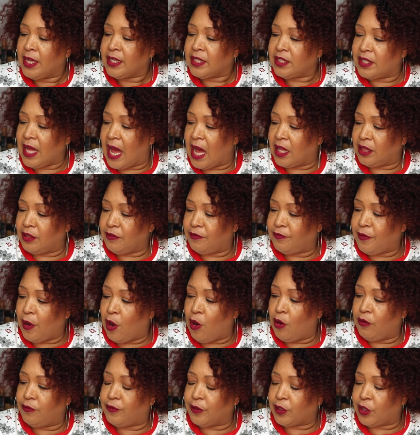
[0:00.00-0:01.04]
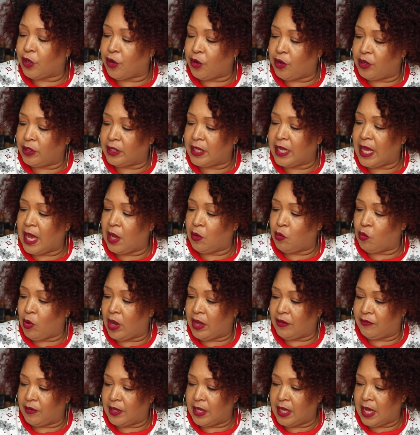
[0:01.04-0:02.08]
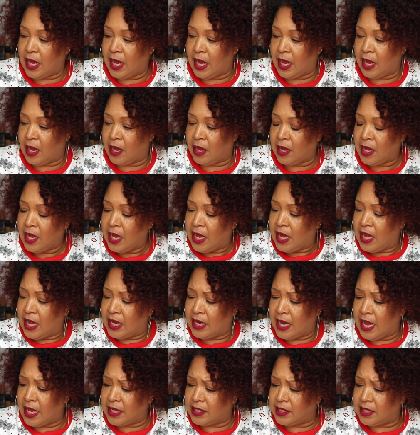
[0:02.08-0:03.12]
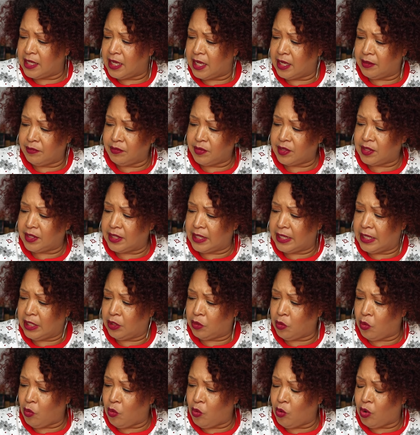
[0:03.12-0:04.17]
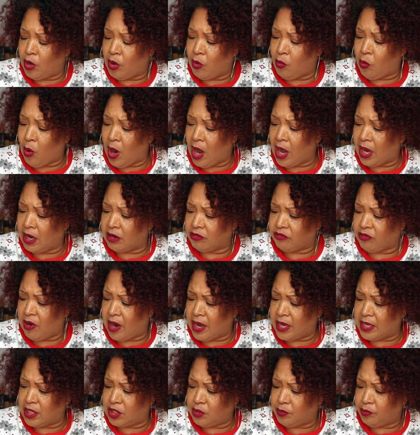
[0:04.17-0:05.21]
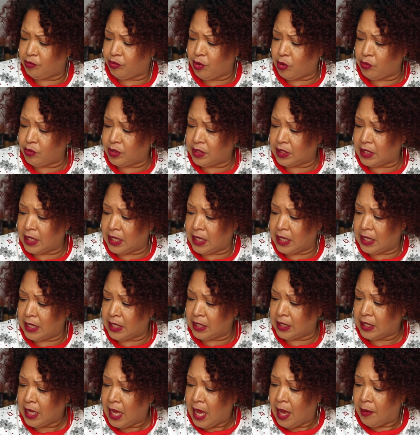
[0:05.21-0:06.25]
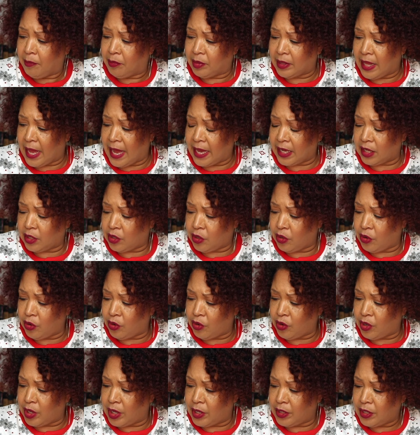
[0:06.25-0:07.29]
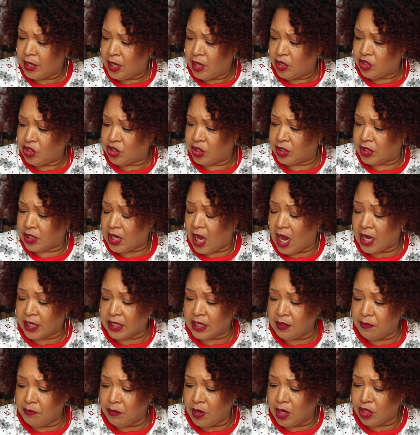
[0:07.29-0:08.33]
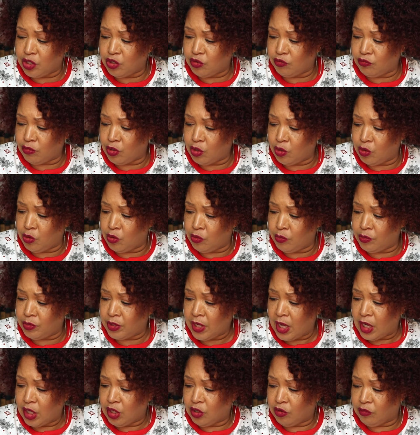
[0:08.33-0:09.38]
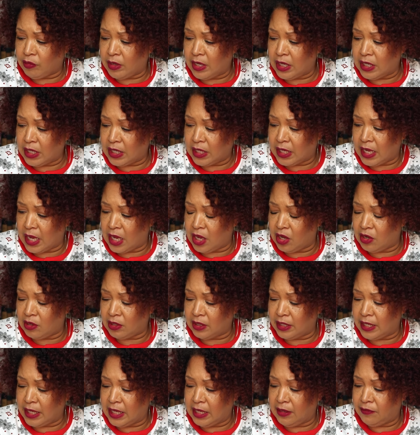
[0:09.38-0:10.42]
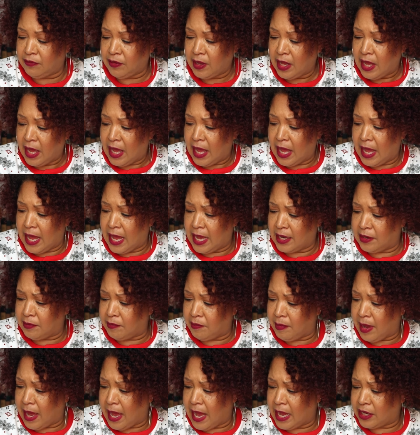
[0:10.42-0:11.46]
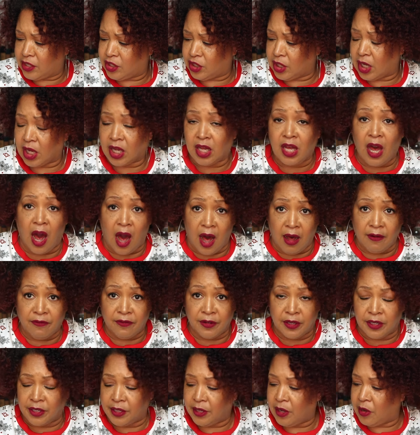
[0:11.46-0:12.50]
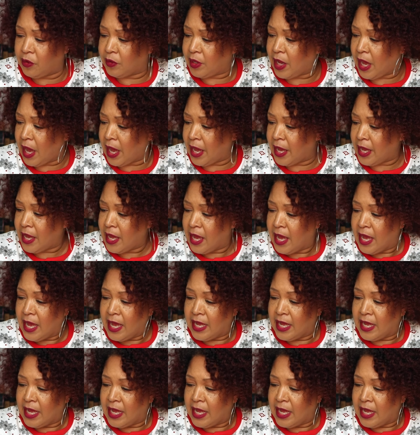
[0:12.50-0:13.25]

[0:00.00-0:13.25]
Styling foam for curly and wavy hair. It has hemp seed oil, wild rice, protein, black currant, shiitake mushrooms, green kale leaf, and mashed guava, okay?